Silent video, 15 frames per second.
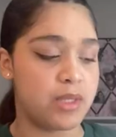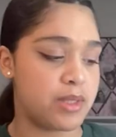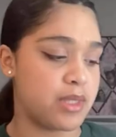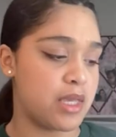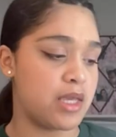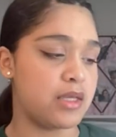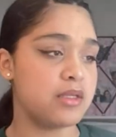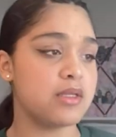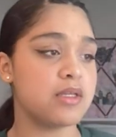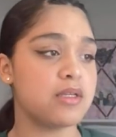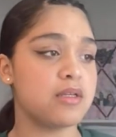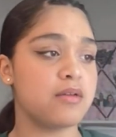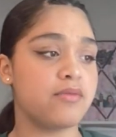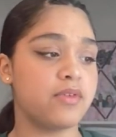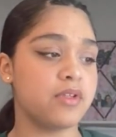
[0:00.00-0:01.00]
thing
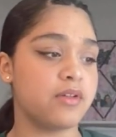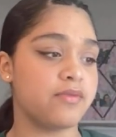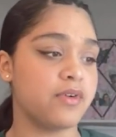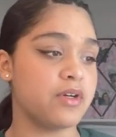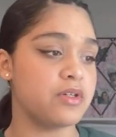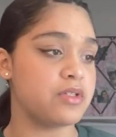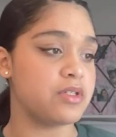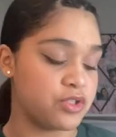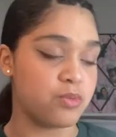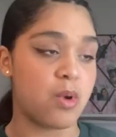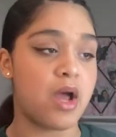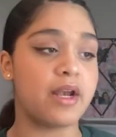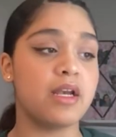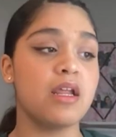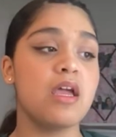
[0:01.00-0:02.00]
for the first
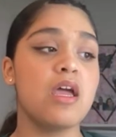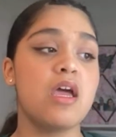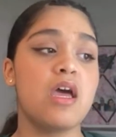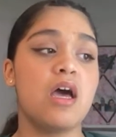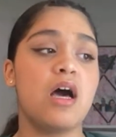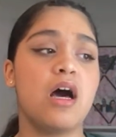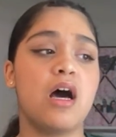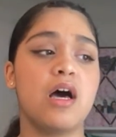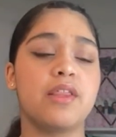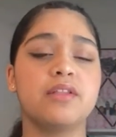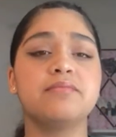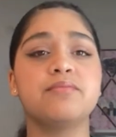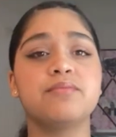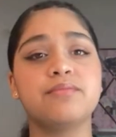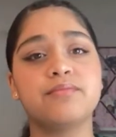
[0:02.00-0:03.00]
one.
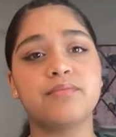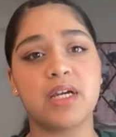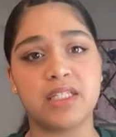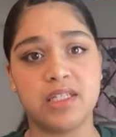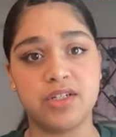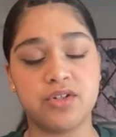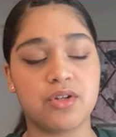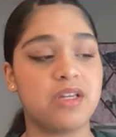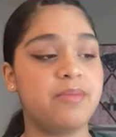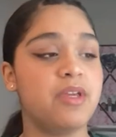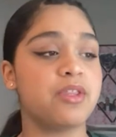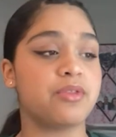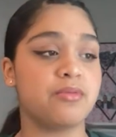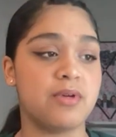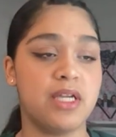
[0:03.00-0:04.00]
My teacher gave
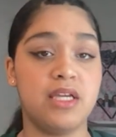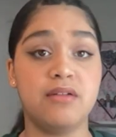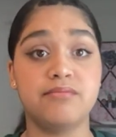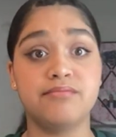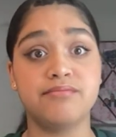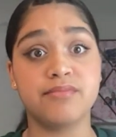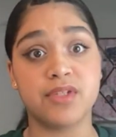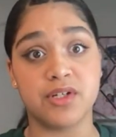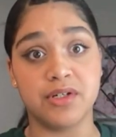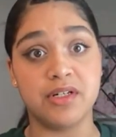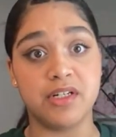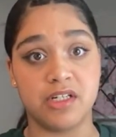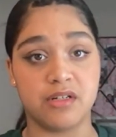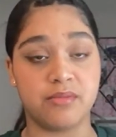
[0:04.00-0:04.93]
me a 3, couldn't hear